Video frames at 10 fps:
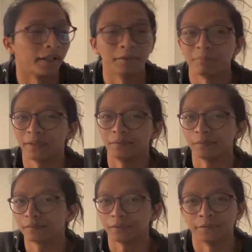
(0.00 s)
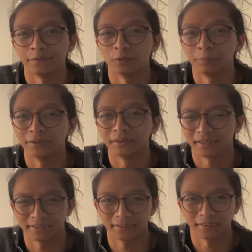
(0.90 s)
I met this Ethiopian
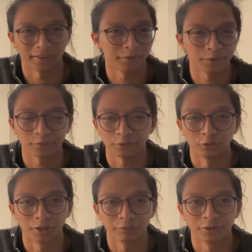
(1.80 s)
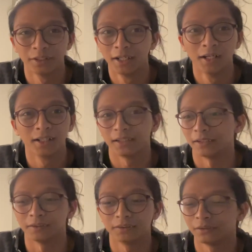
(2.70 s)
like a taxi driver.
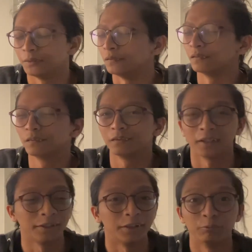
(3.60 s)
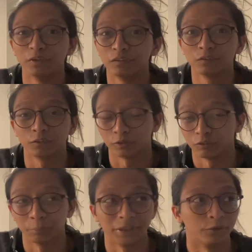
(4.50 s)
Like he gave me
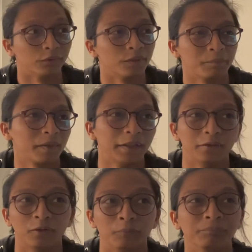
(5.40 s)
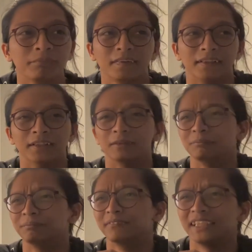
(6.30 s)
so many good tips. Like
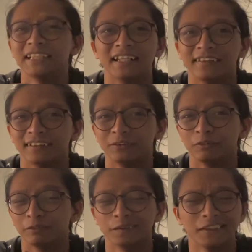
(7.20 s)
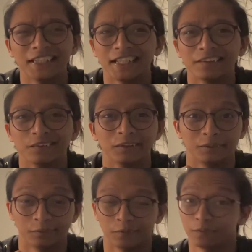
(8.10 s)
eat at a university canteen
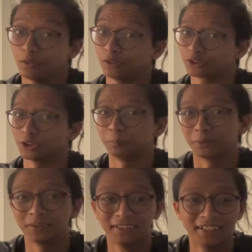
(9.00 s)
because it's a lot cheaper.